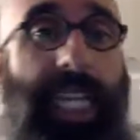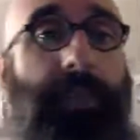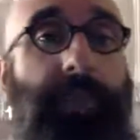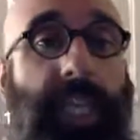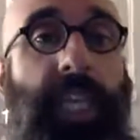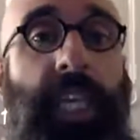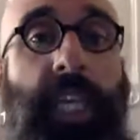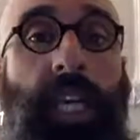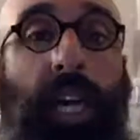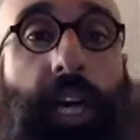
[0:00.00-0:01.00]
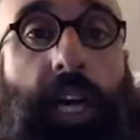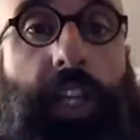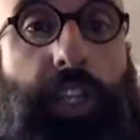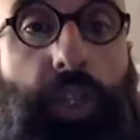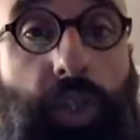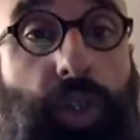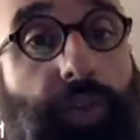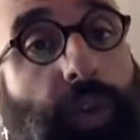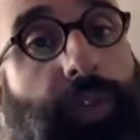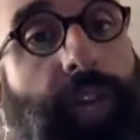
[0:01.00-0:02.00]
can be used
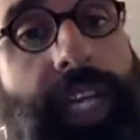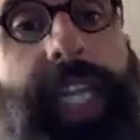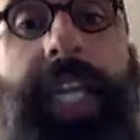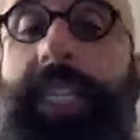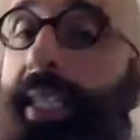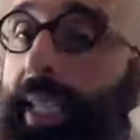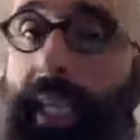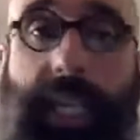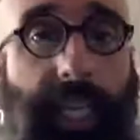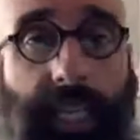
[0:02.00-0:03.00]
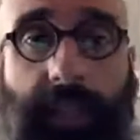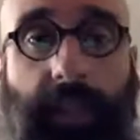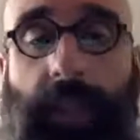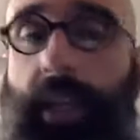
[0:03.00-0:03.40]
for financing, and